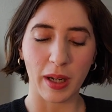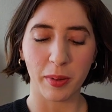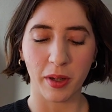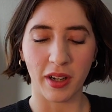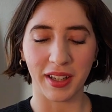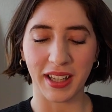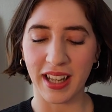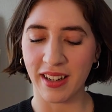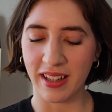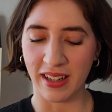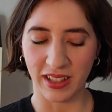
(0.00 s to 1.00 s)
but I'll put it on
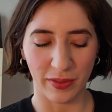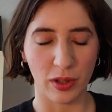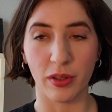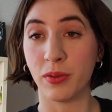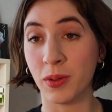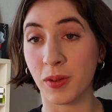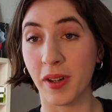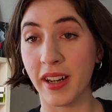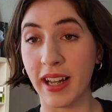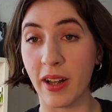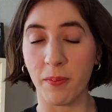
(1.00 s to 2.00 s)
again, and I'll give you the full
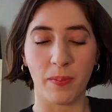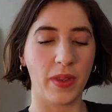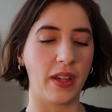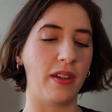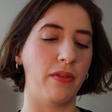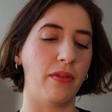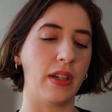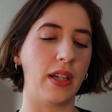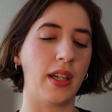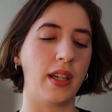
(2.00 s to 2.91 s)
rundown of